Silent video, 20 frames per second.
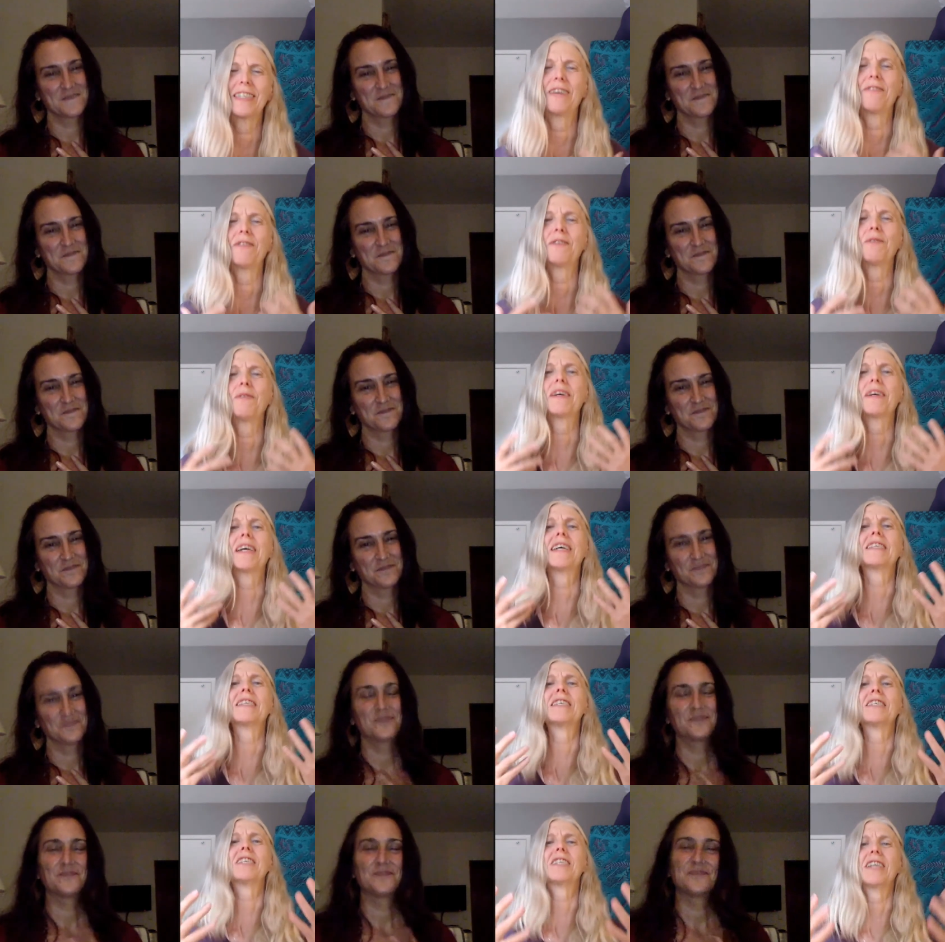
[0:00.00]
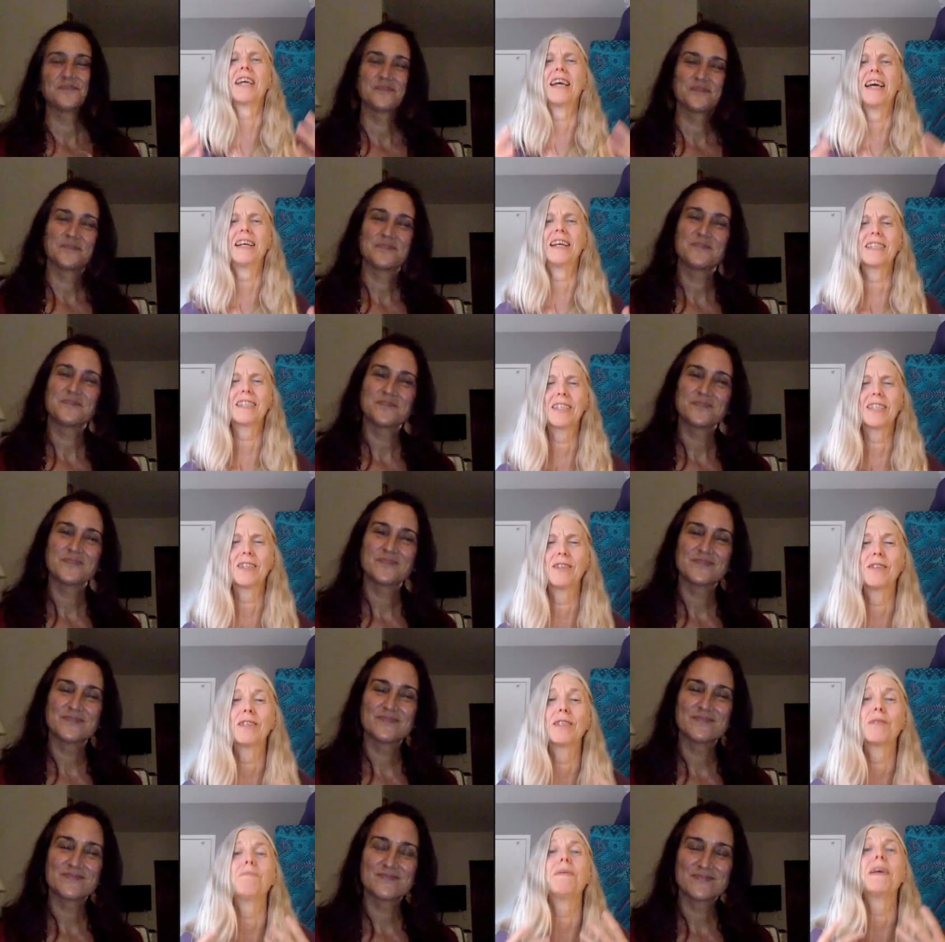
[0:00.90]
Speaker 1: everyone gets a chance to
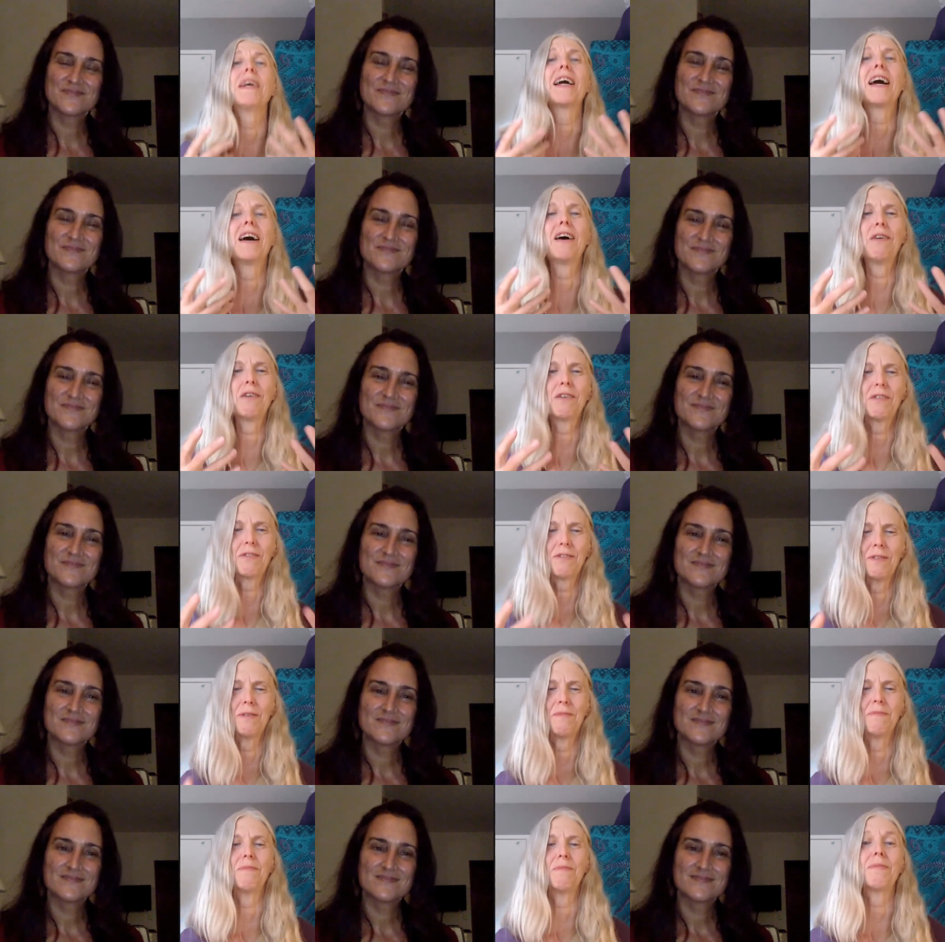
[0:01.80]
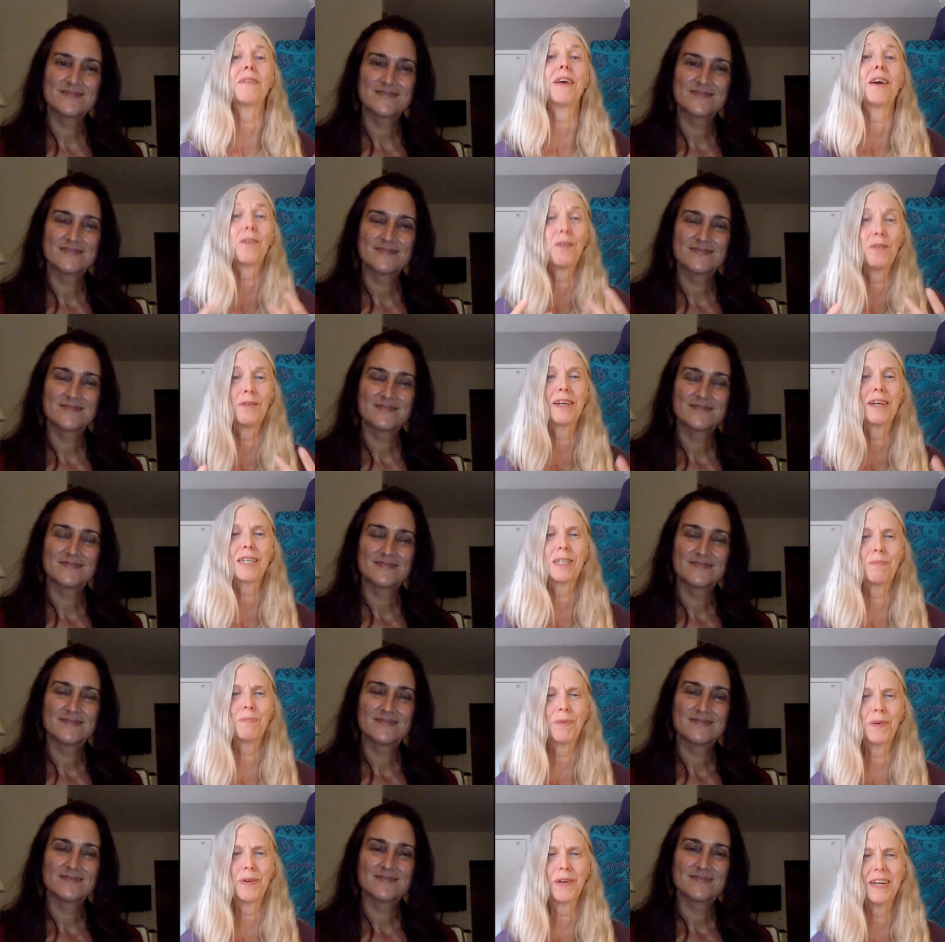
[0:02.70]
speak out from their own
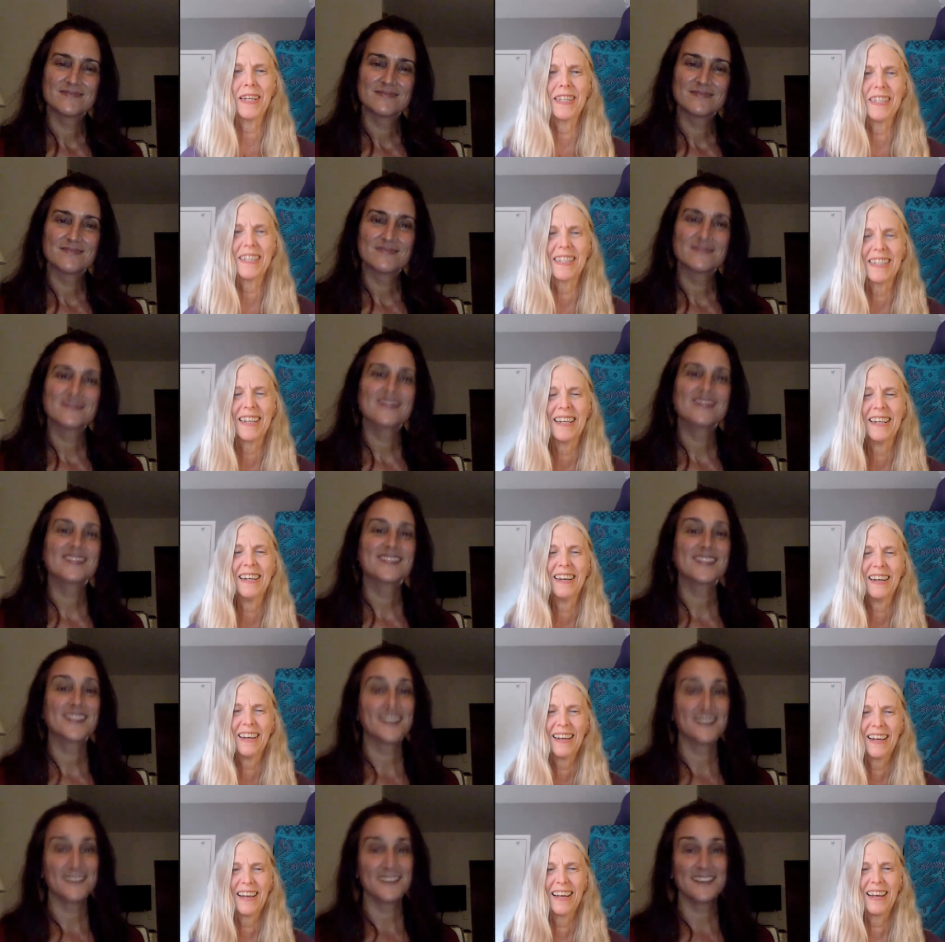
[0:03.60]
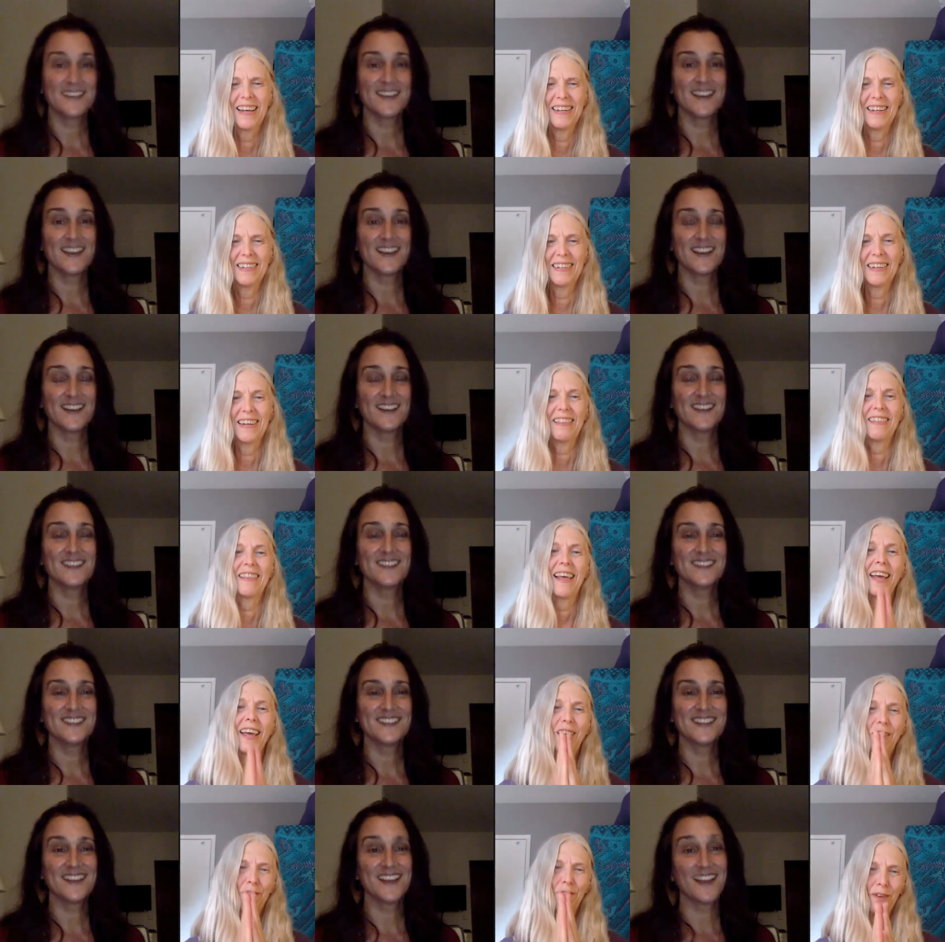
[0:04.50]
experience. Um, yeah,
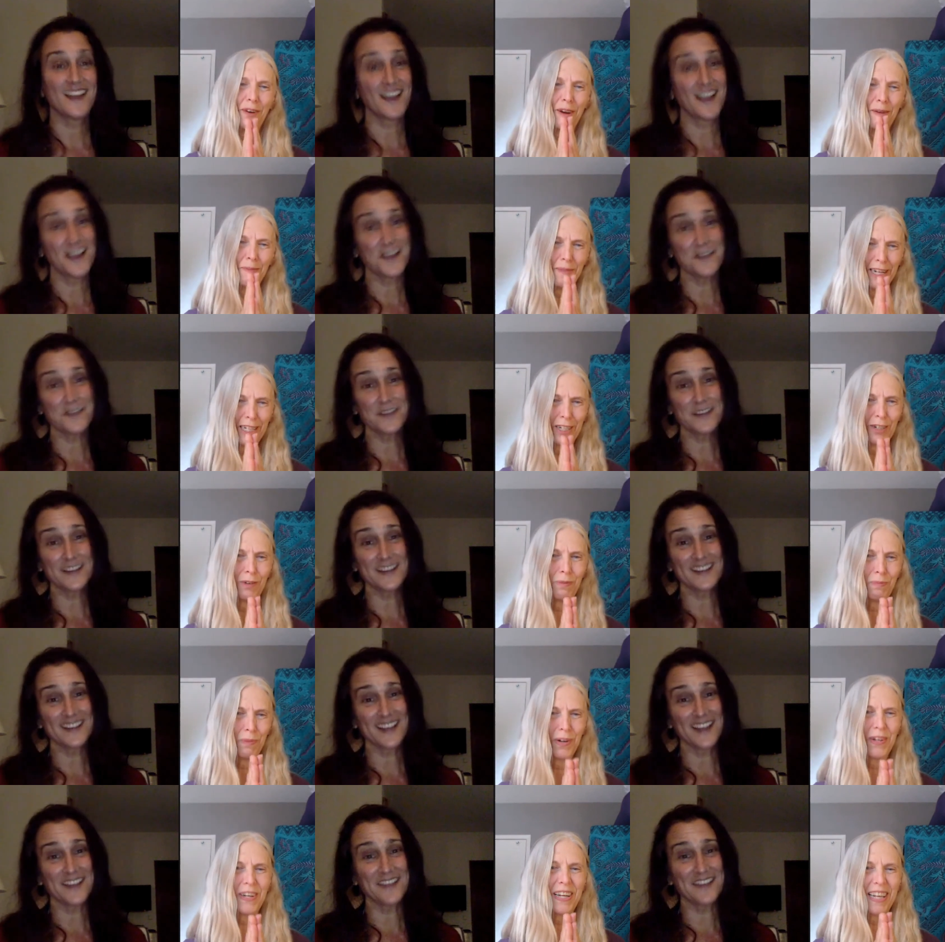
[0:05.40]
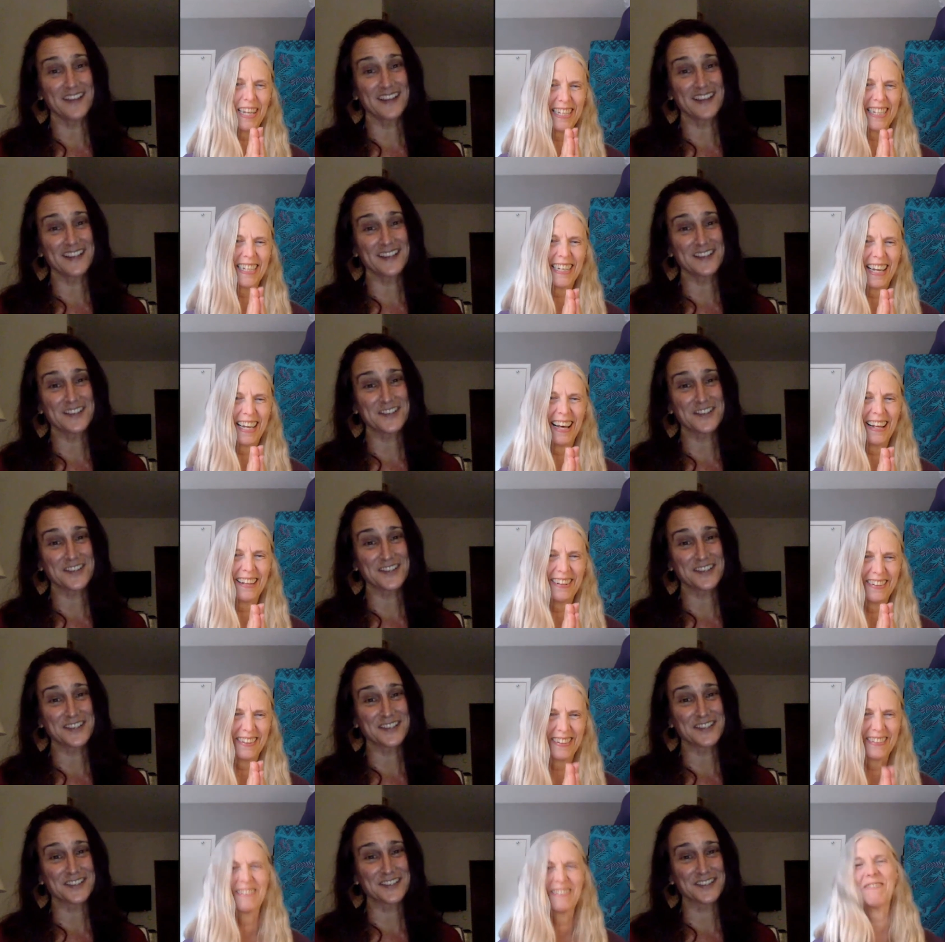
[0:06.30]
yeah, I, I really enjoy
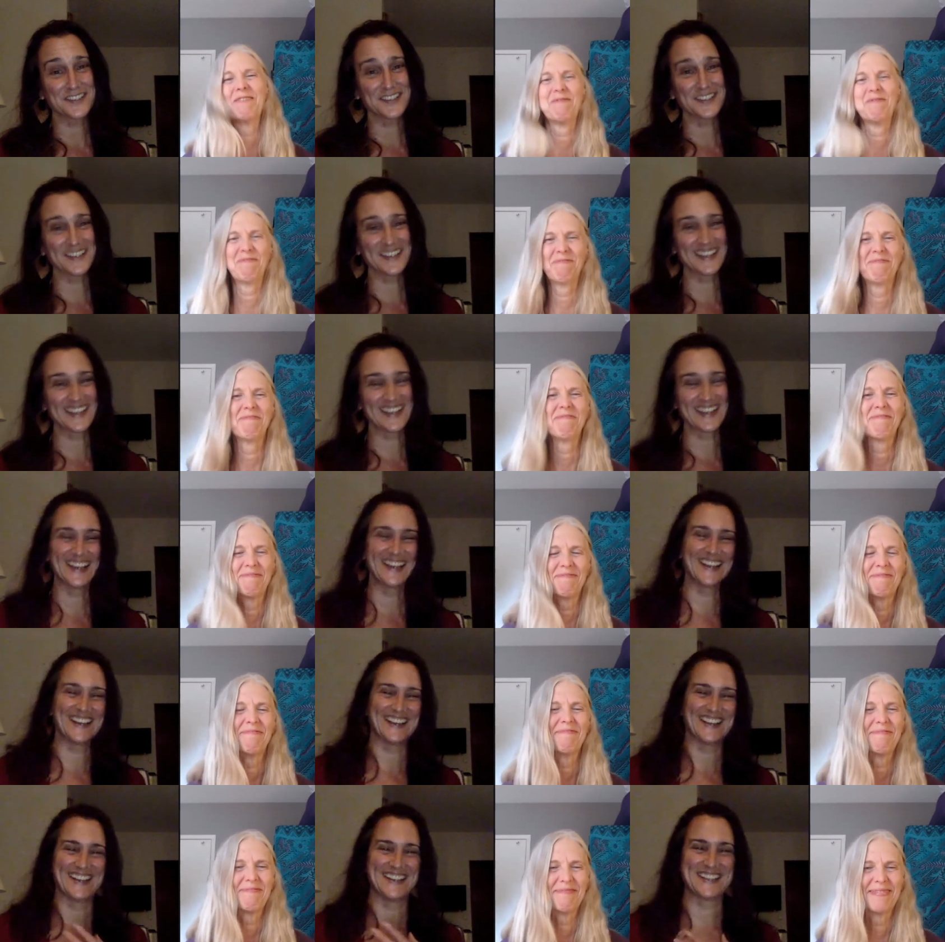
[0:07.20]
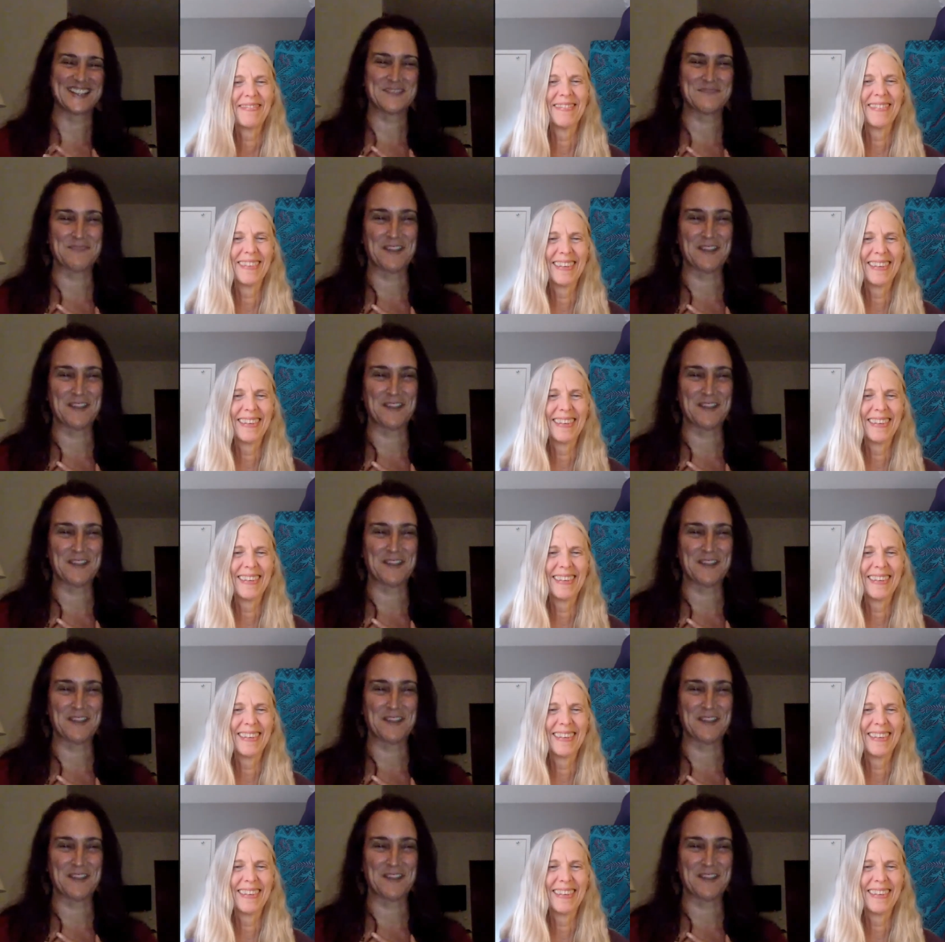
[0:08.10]
it too. it's